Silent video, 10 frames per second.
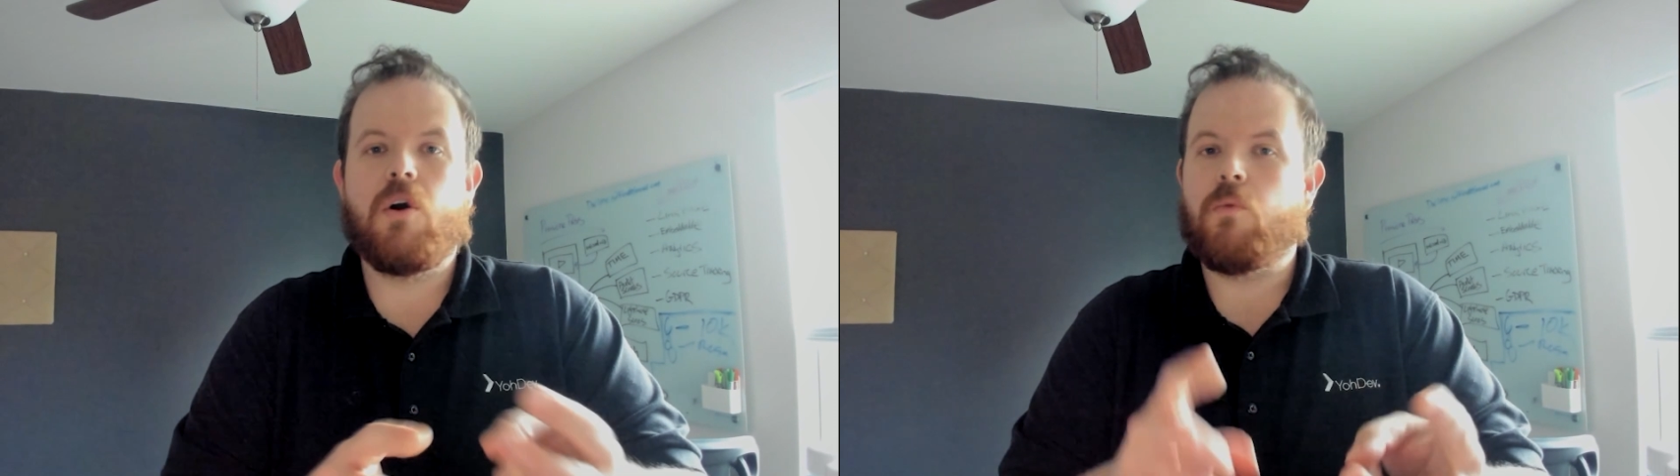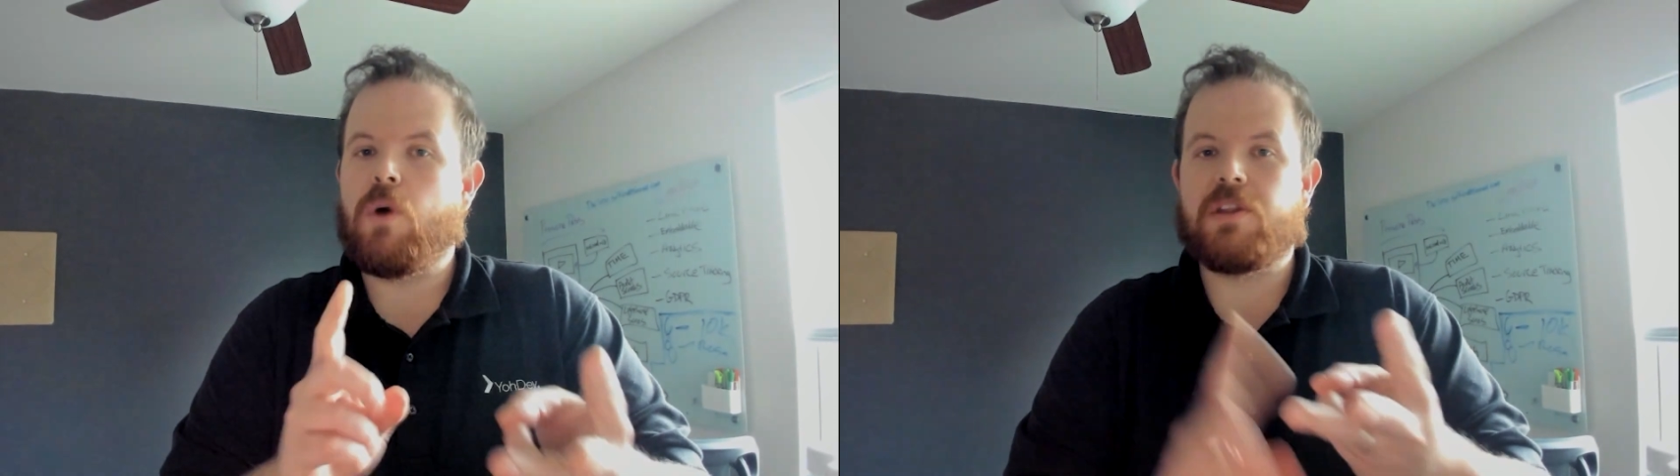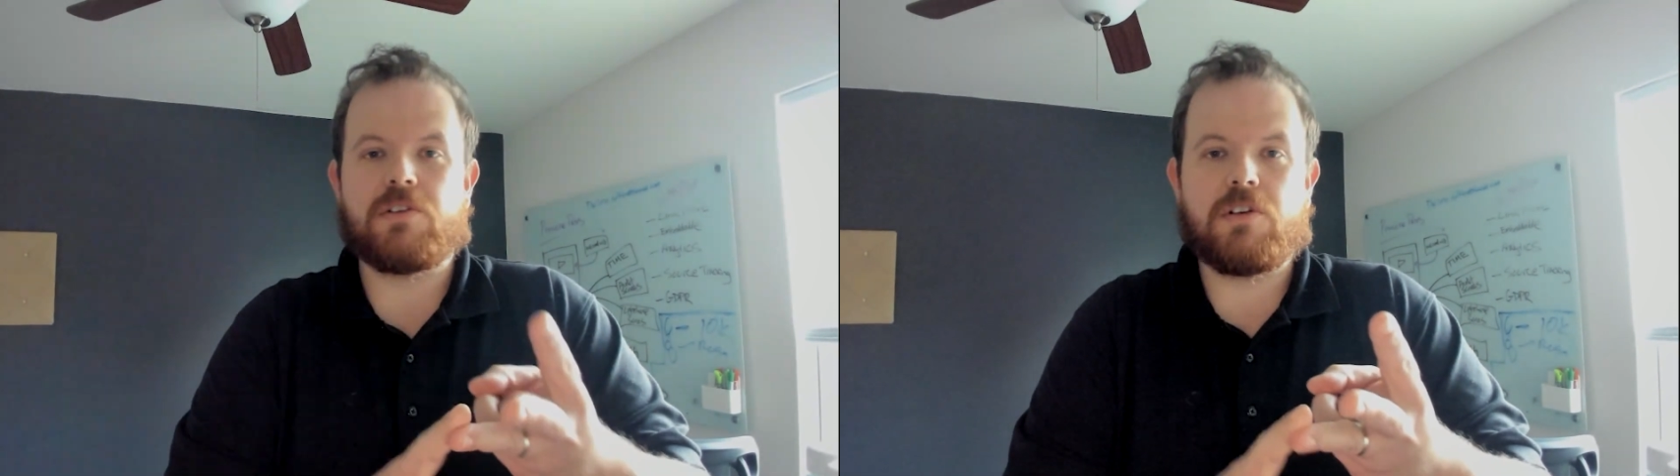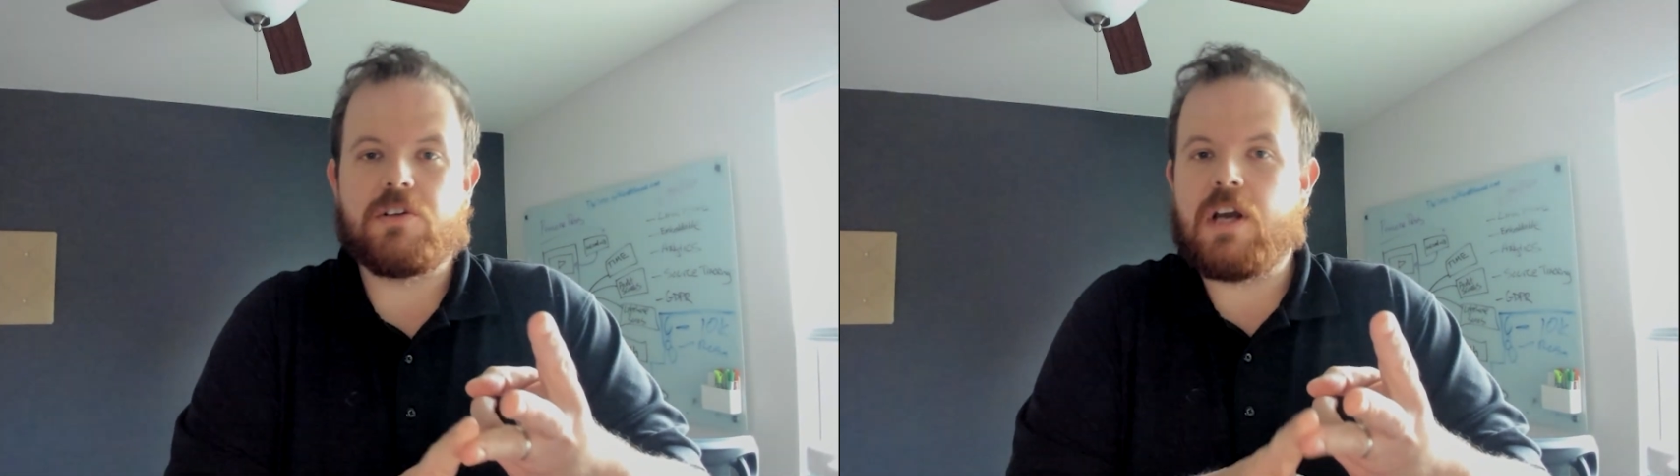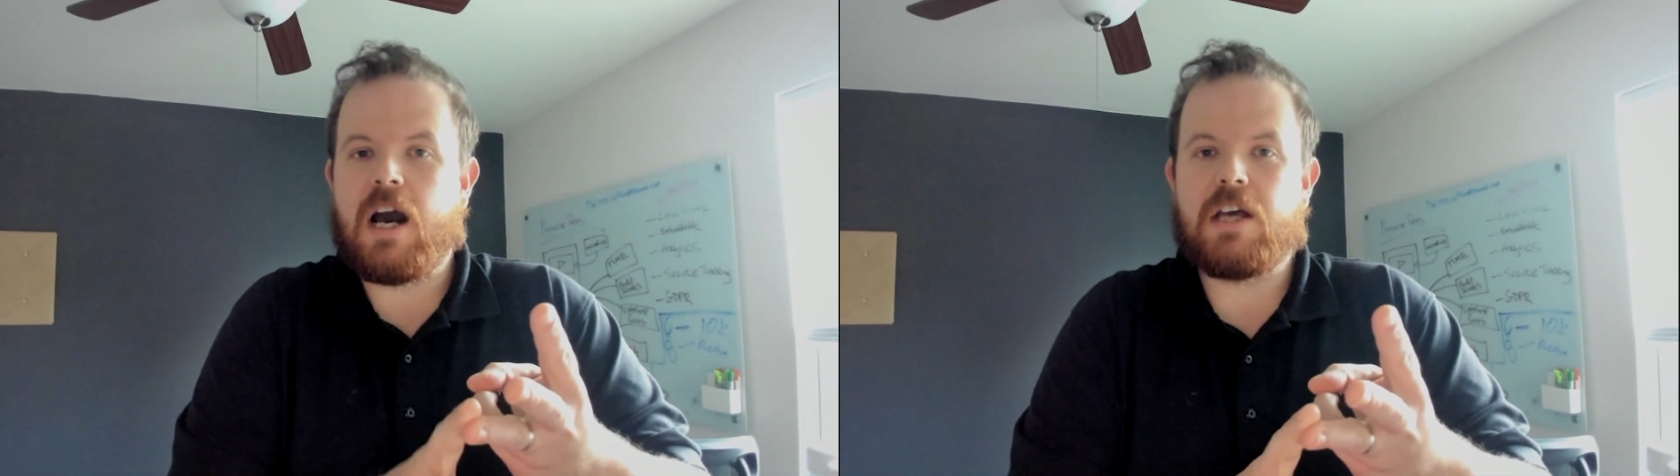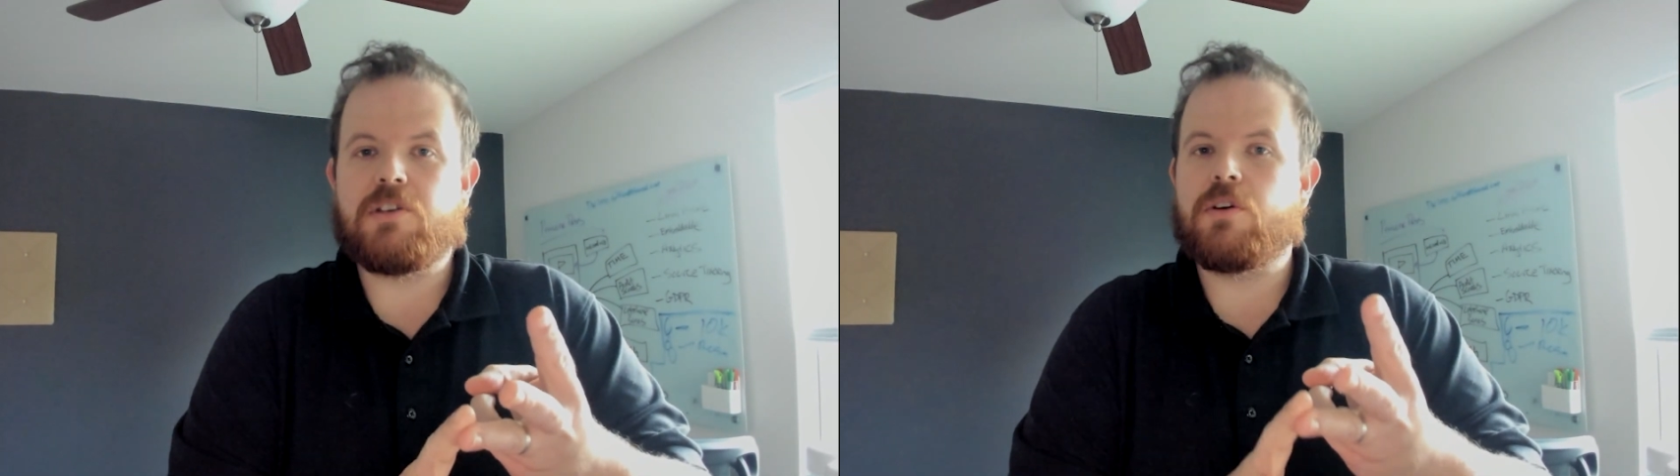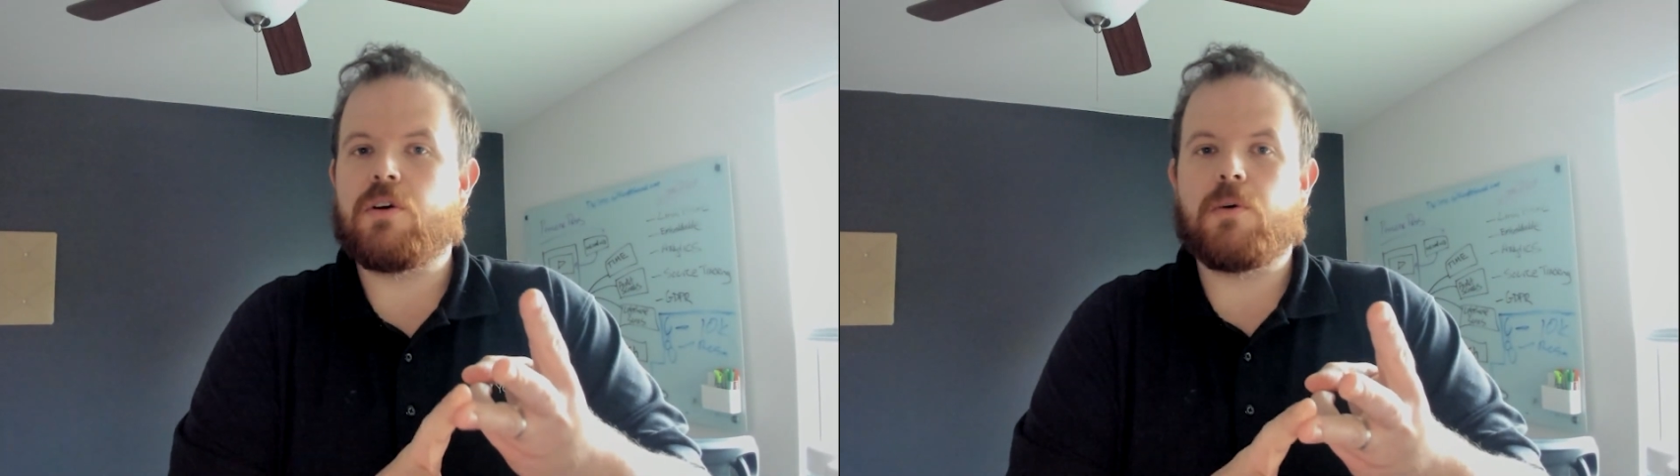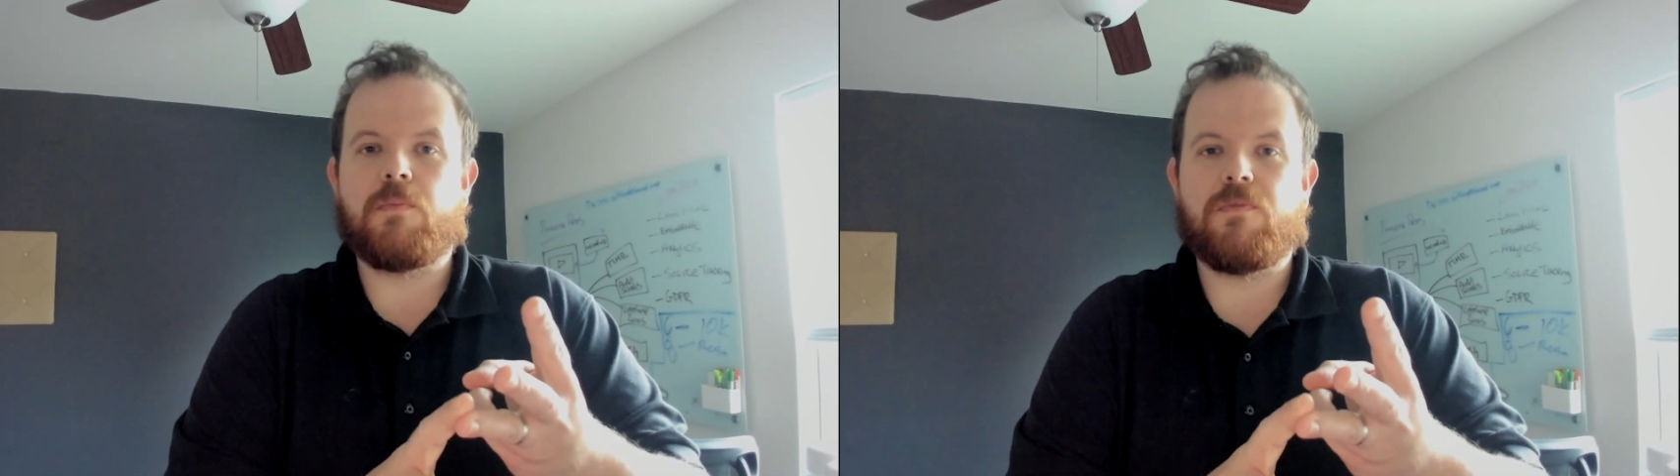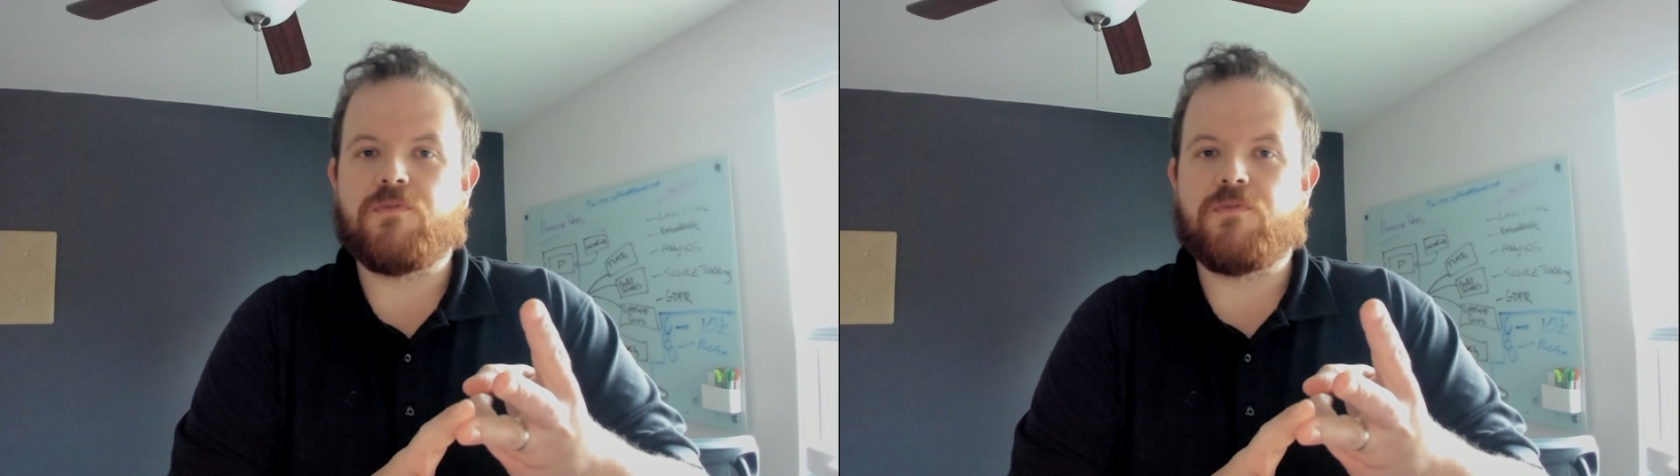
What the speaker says: whether or not your